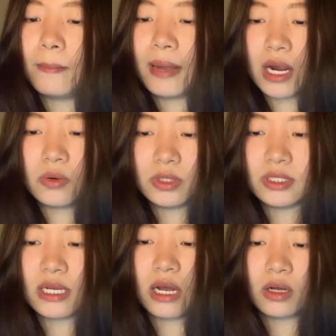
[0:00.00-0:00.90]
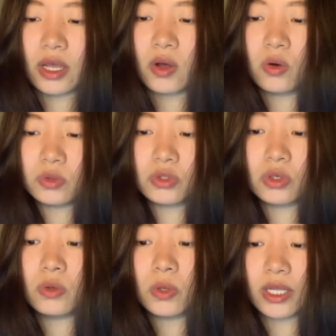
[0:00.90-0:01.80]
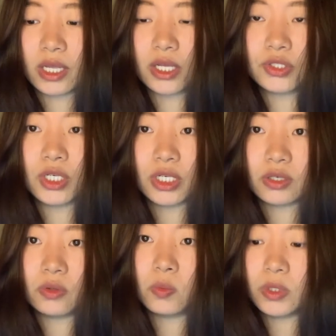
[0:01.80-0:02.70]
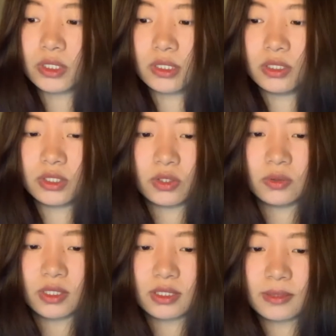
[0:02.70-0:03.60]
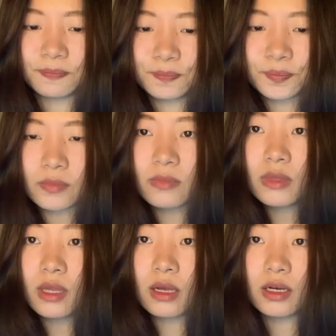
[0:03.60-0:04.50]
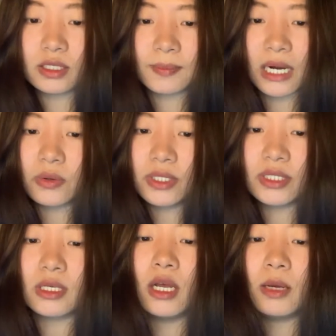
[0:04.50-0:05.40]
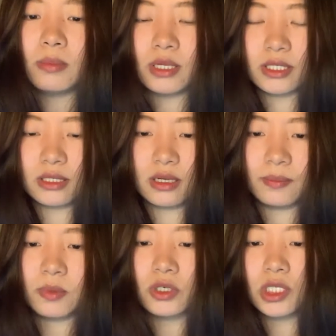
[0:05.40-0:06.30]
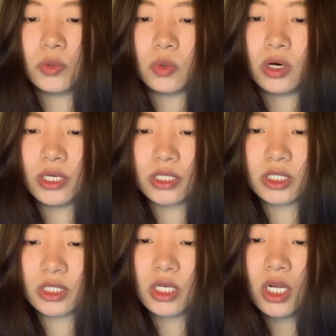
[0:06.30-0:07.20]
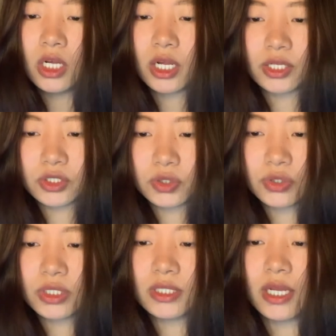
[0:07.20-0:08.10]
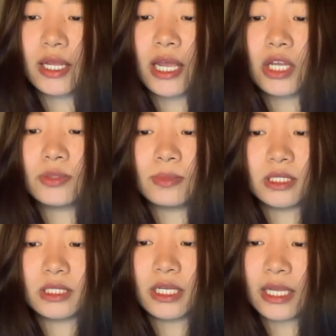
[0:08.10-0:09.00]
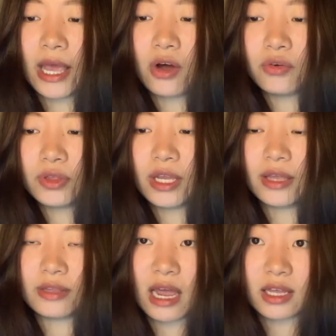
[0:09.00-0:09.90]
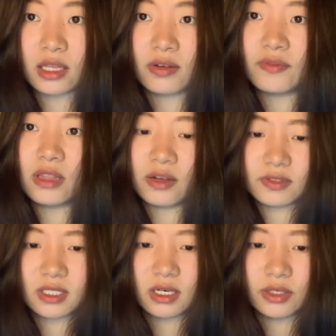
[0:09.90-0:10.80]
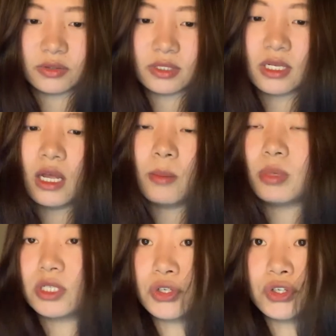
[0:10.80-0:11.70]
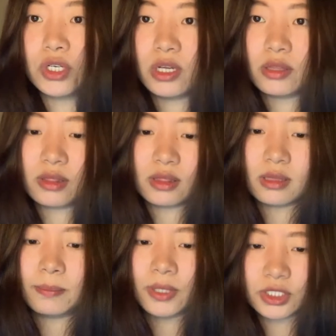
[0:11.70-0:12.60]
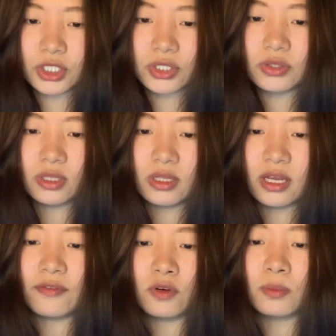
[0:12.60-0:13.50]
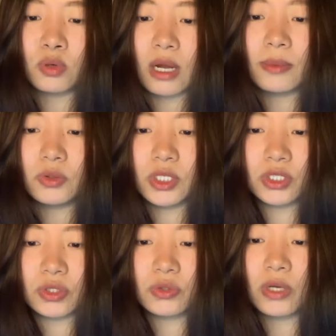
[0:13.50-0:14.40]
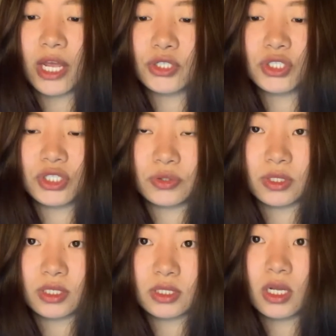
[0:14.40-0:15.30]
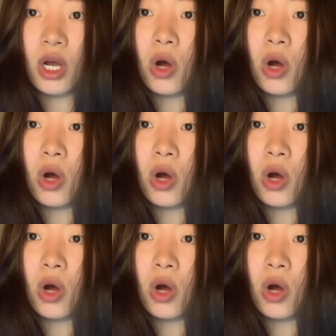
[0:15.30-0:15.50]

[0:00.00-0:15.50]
parents can also engage in with the students, because parents play an important role in children's engagement in healthy and active lifestyles, particularly for primary school age students,